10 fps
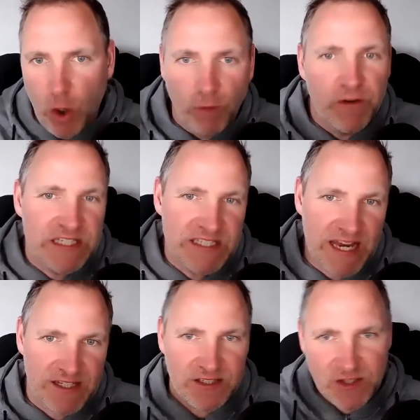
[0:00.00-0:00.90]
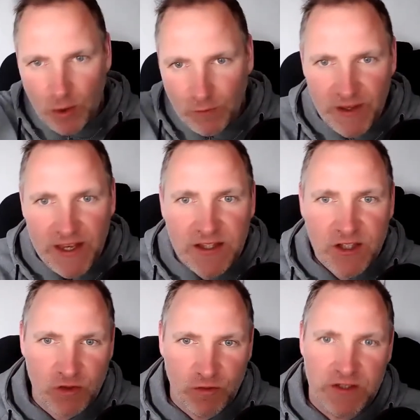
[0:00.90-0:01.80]
other sectors, to other
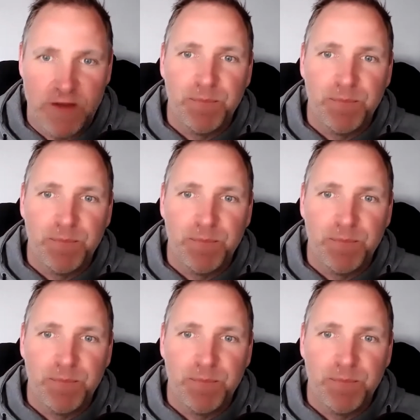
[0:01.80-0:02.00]
industries.